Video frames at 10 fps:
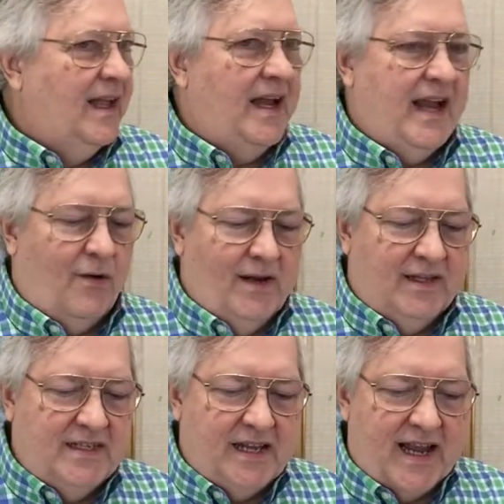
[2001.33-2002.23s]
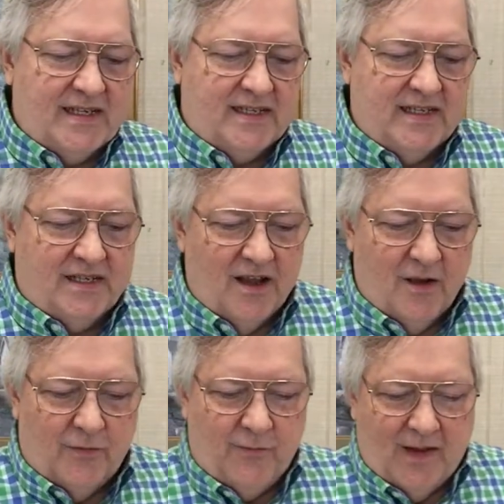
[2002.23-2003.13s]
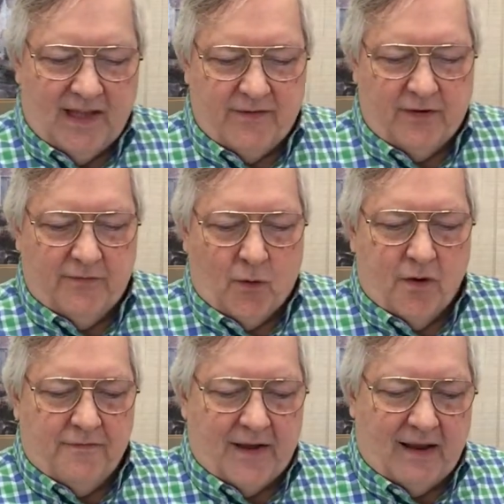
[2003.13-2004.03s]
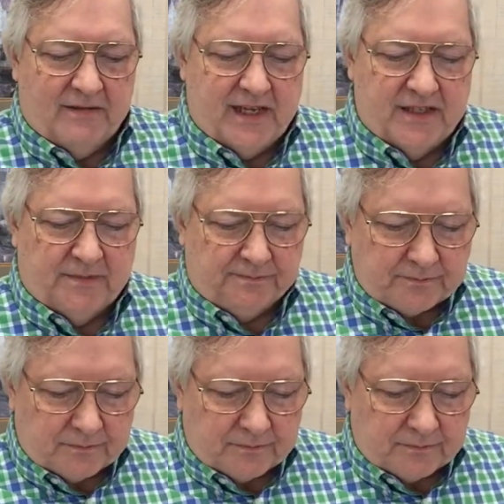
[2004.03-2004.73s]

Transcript: like how Ecclesiastes eleven, four and five says,